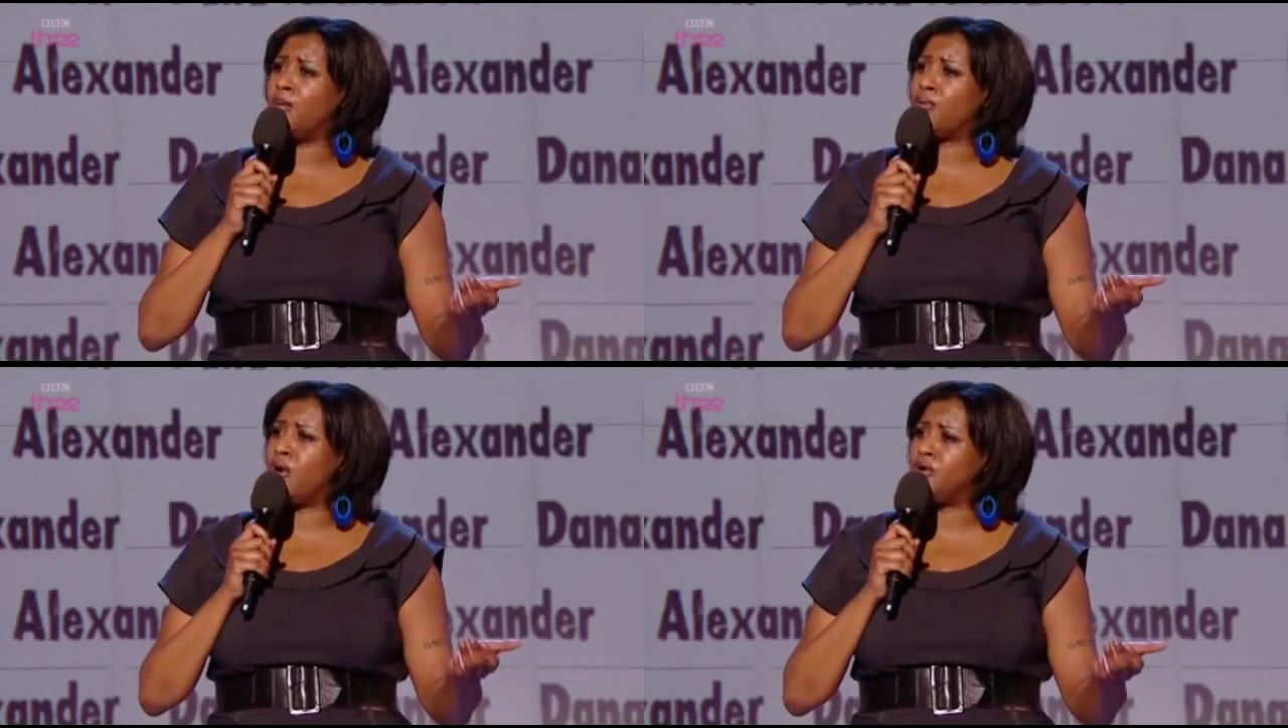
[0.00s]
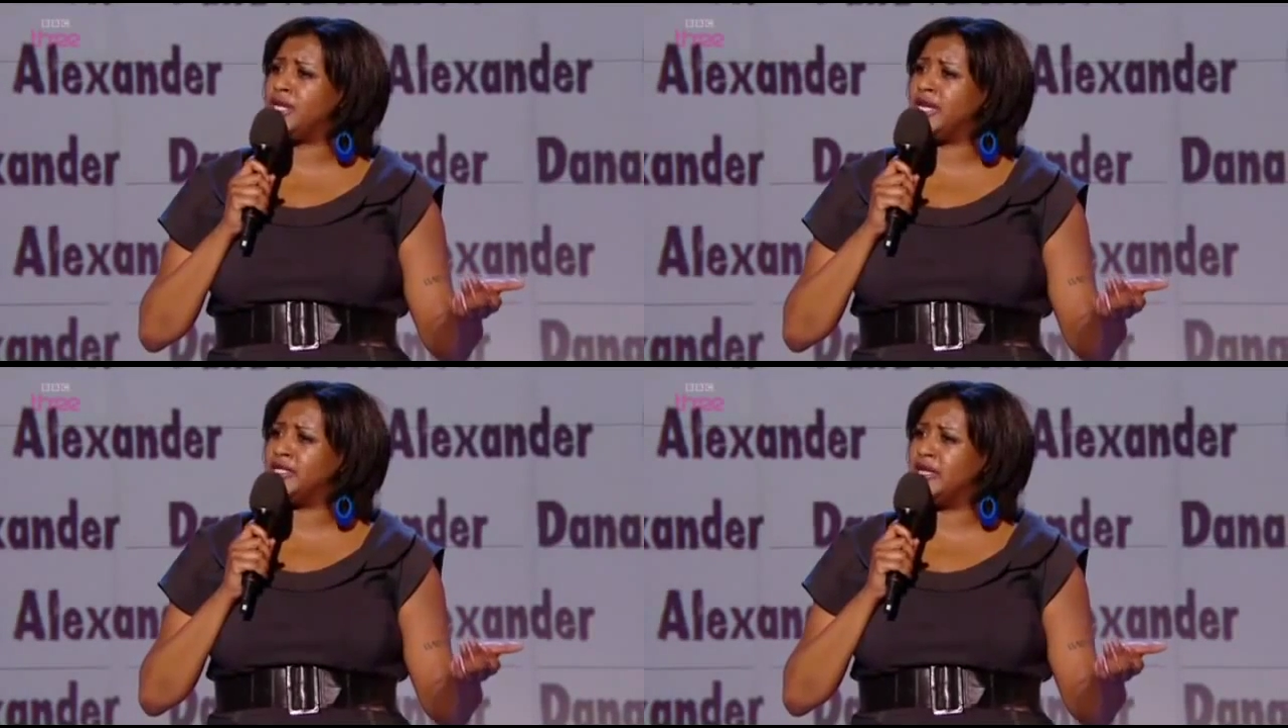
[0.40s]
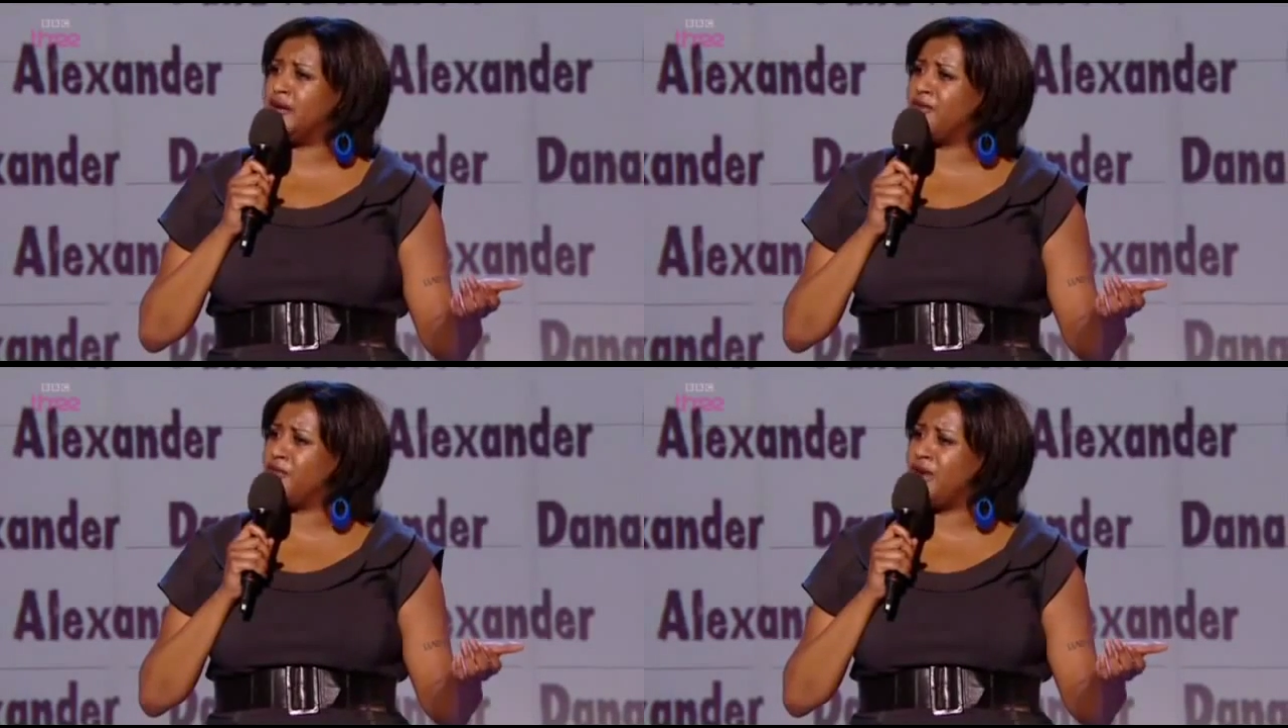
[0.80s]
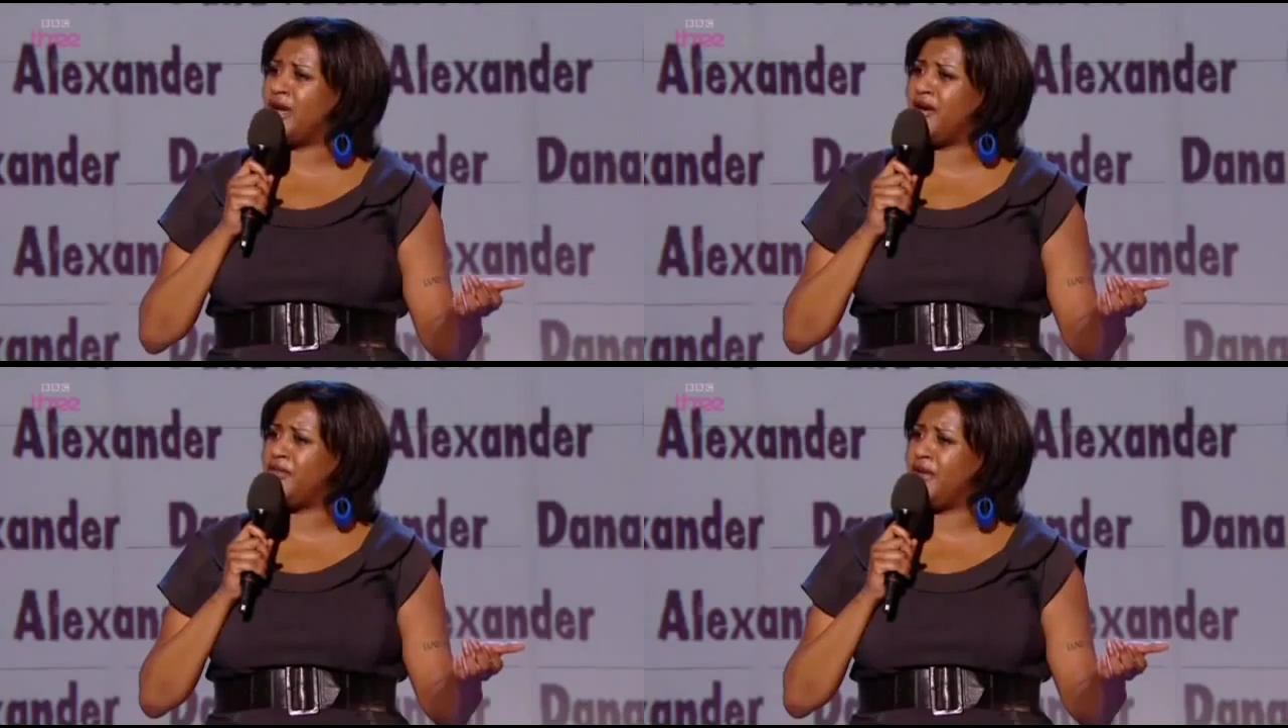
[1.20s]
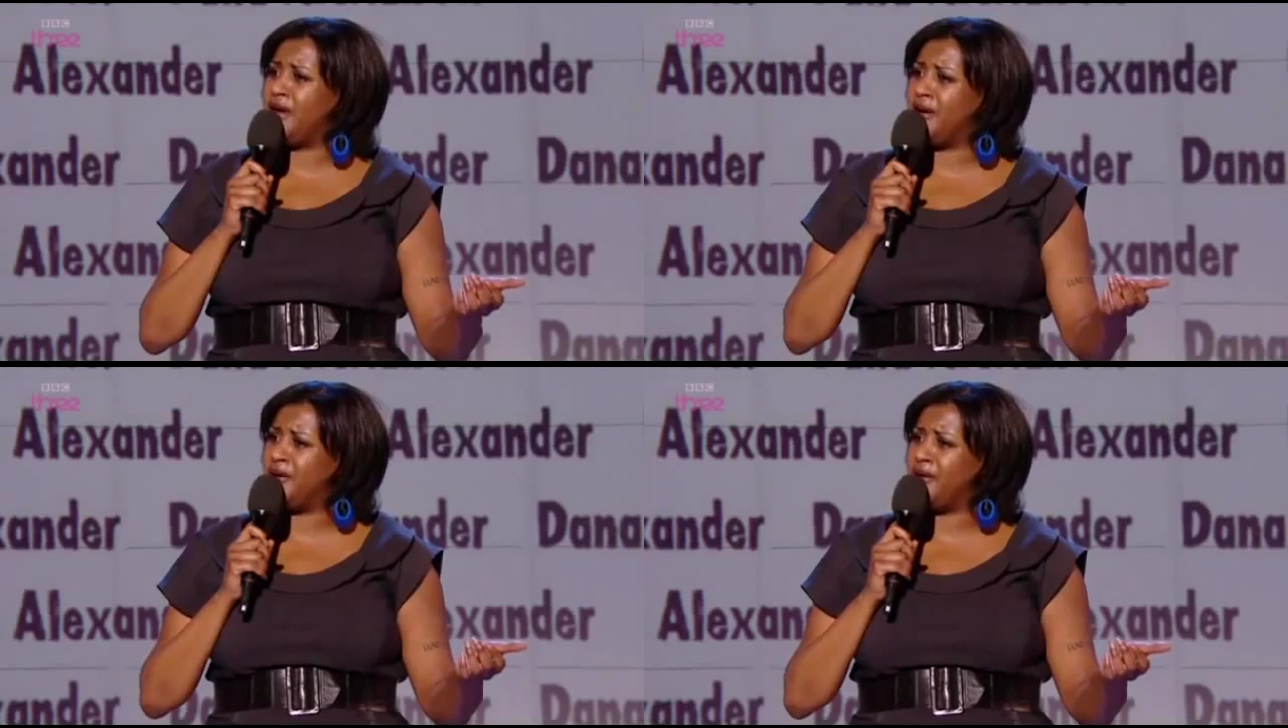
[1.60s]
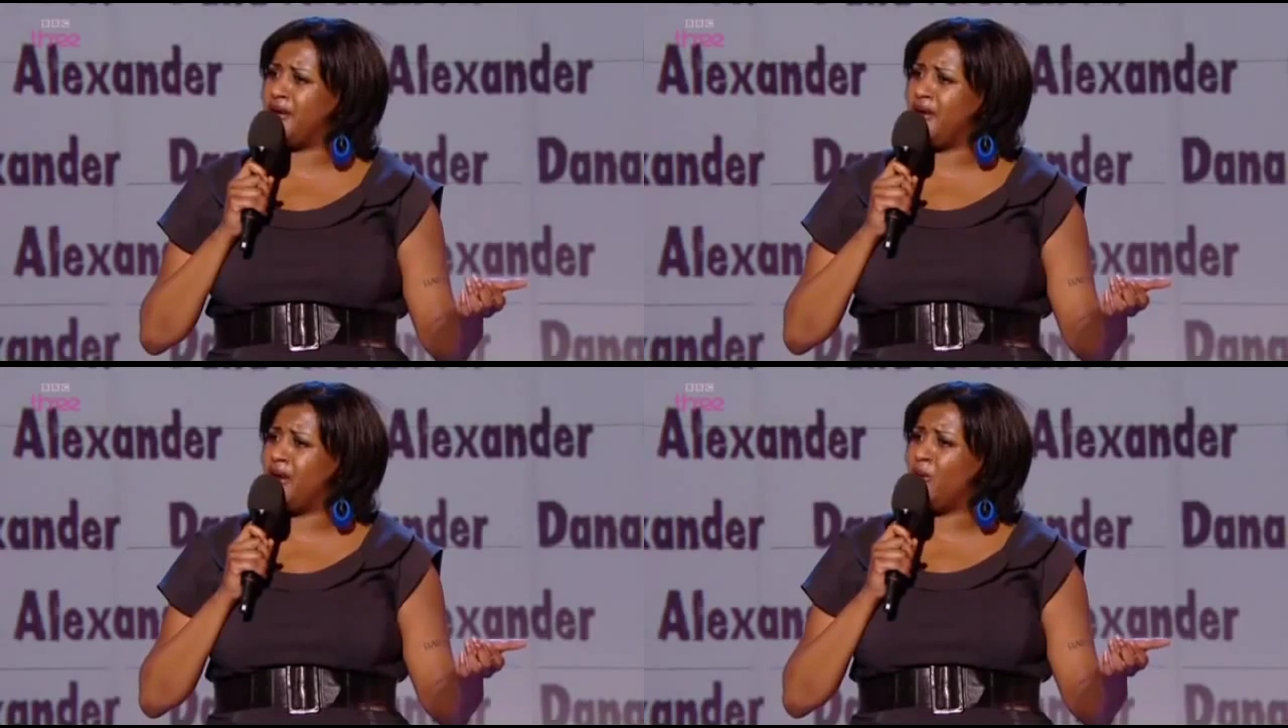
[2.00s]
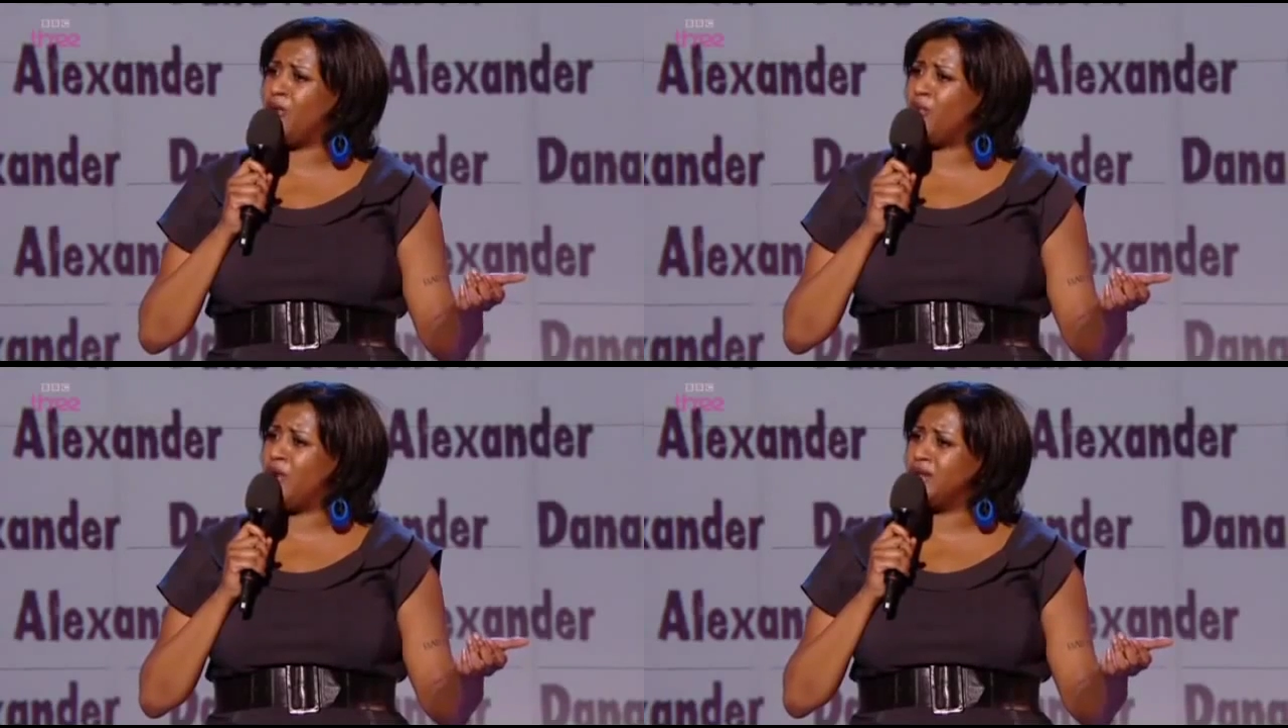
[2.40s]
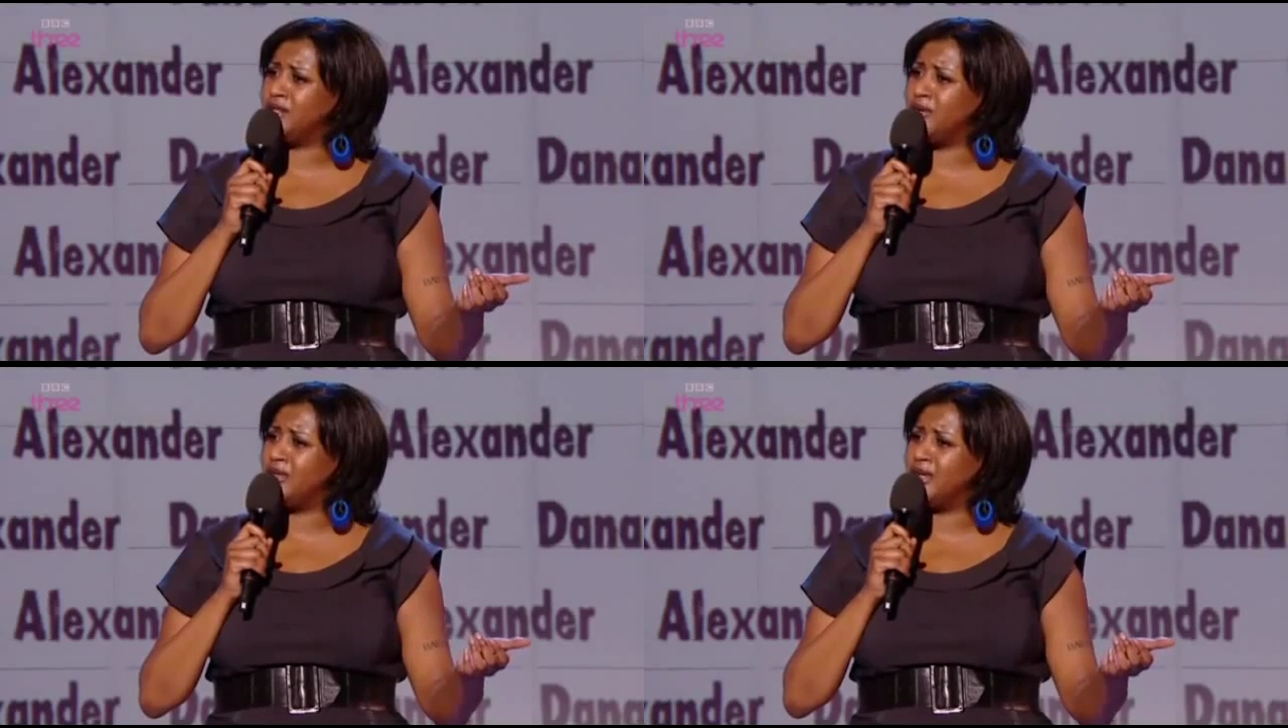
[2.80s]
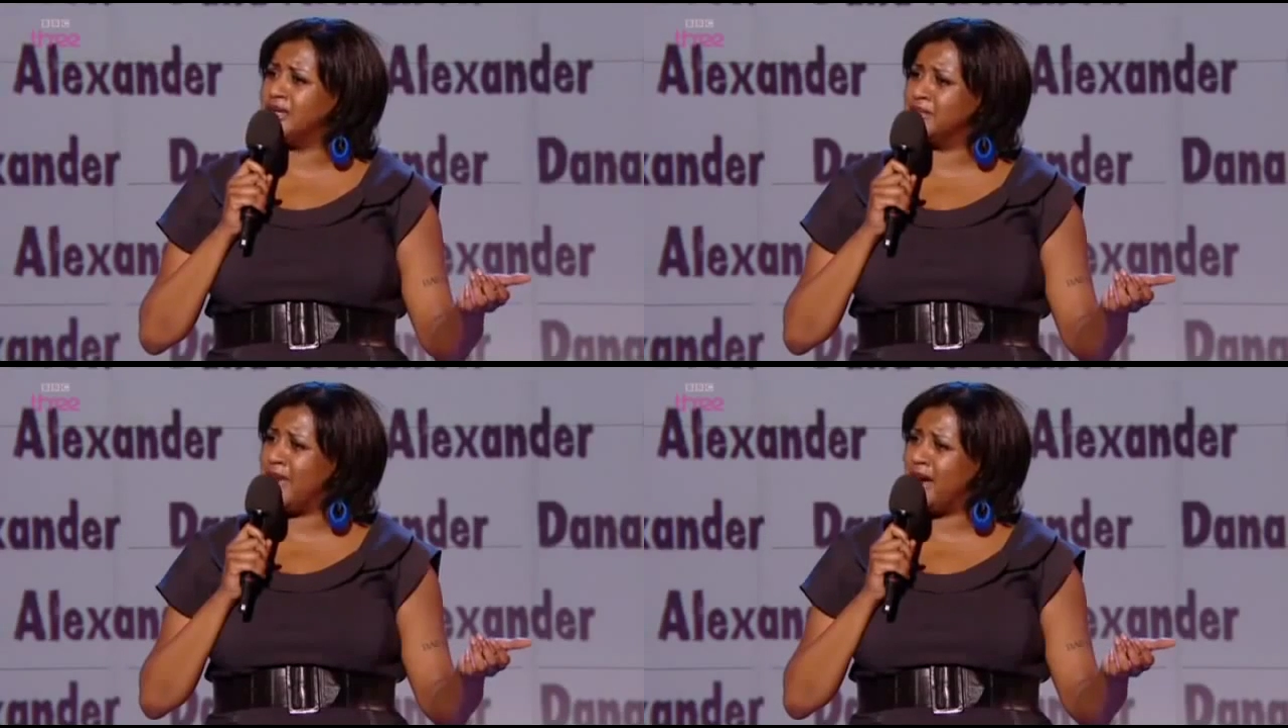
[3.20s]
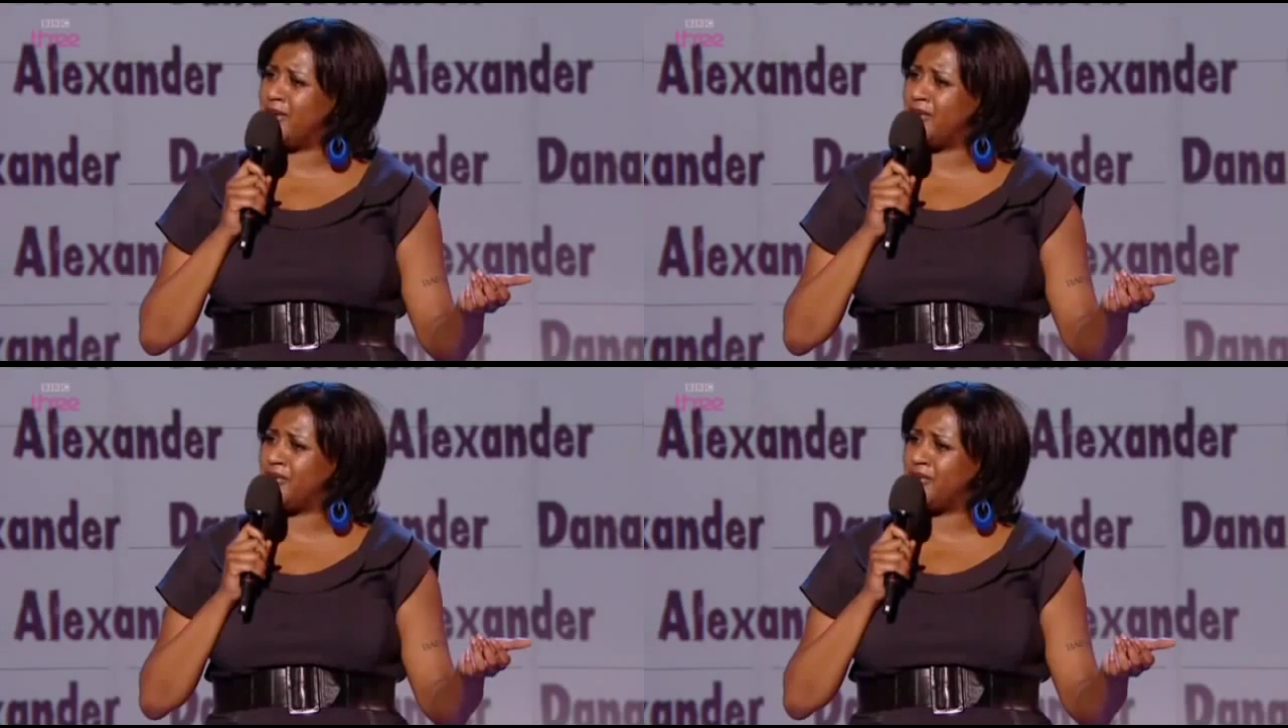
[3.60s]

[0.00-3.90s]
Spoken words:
protesting free health care with one tooth in his mouth.